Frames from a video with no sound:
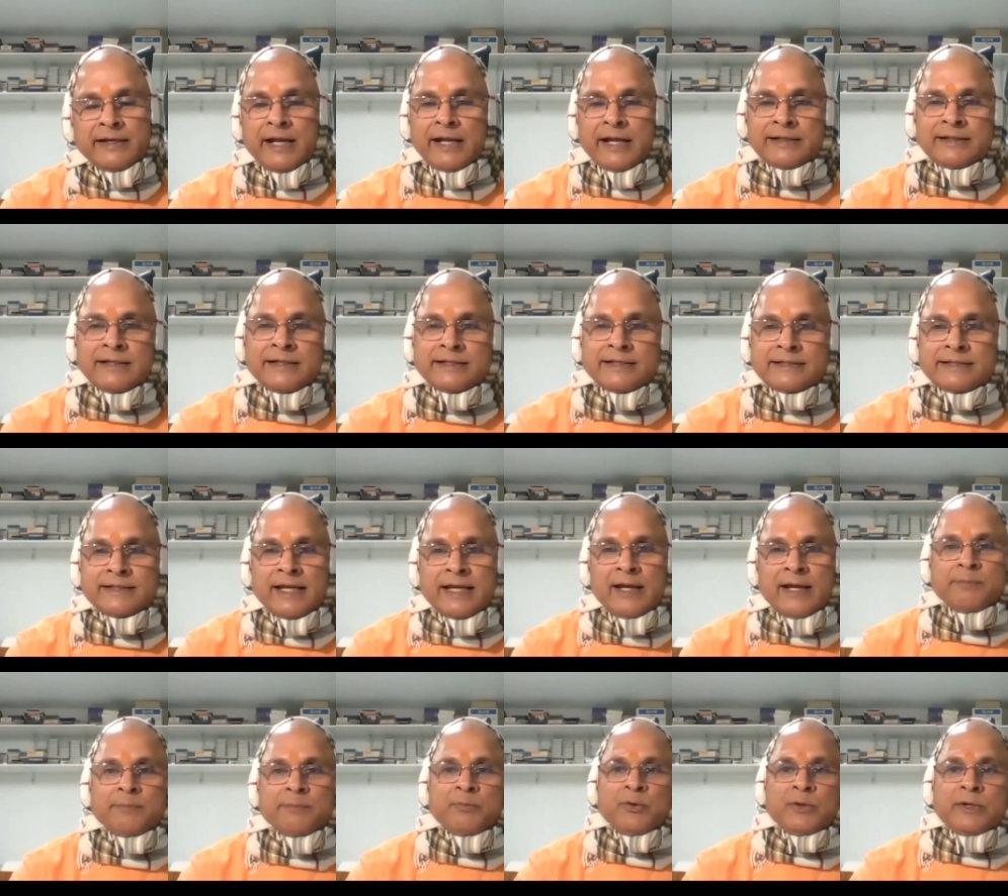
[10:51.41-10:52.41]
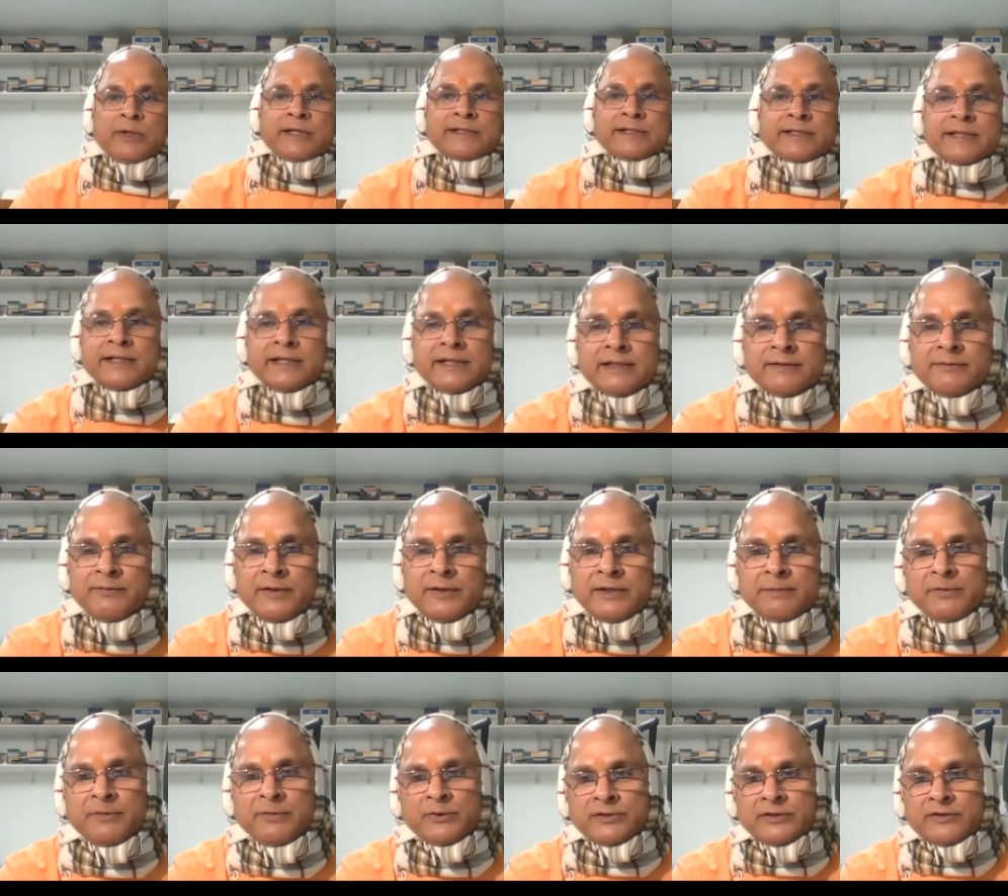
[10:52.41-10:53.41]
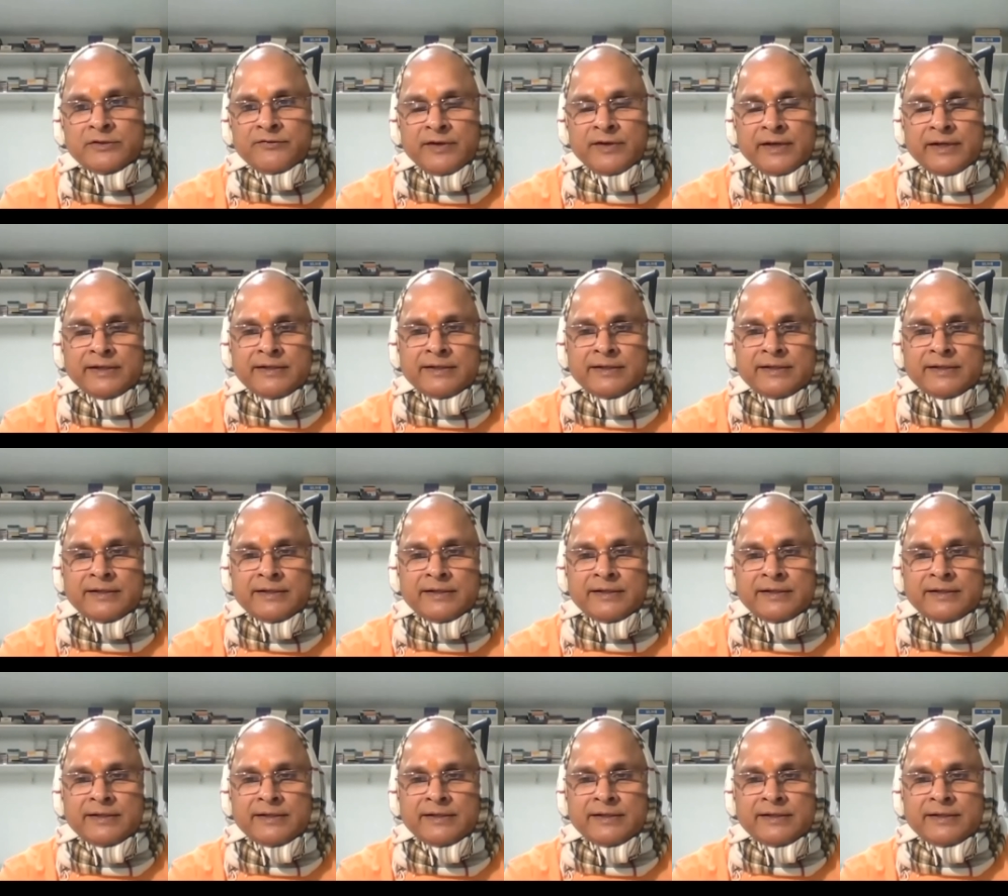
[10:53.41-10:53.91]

At least I'll put a seed for a future bright,